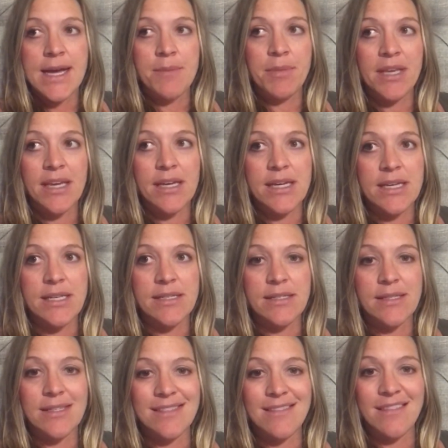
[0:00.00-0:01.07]

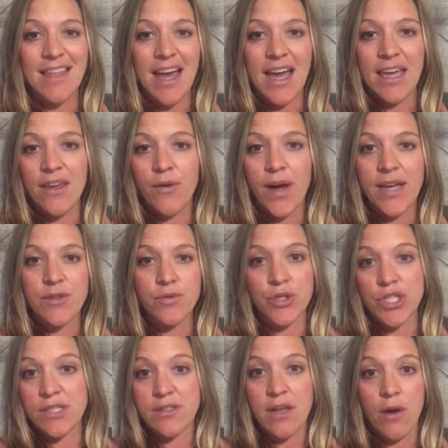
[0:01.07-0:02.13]
because the IUIs were
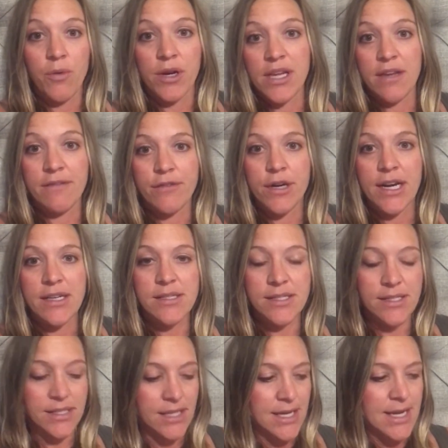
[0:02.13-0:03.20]
just not working for us.